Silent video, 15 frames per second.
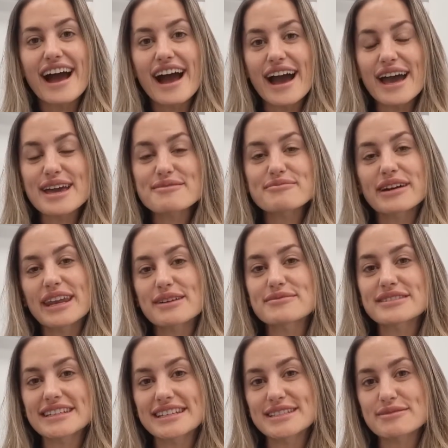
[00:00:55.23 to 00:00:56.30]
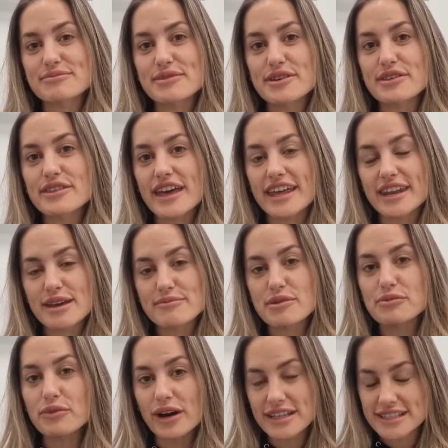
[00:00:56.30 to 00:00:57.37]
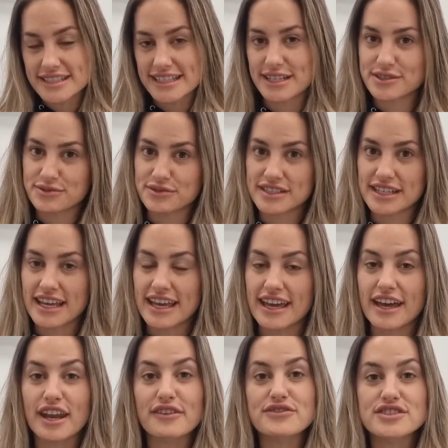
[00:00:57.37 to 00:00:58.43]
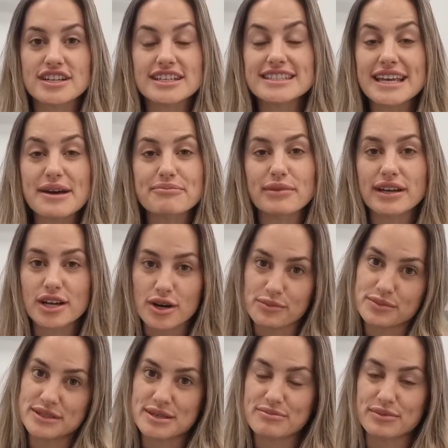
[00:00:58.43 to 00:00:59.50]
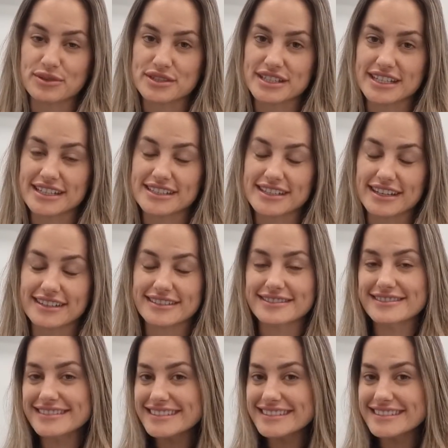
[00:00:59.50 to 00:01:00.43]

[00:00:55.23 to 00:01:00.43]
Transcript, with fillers: Hi, my is Elizabeth and I'm at Whites Dental for today and I've just had my composite bonding done.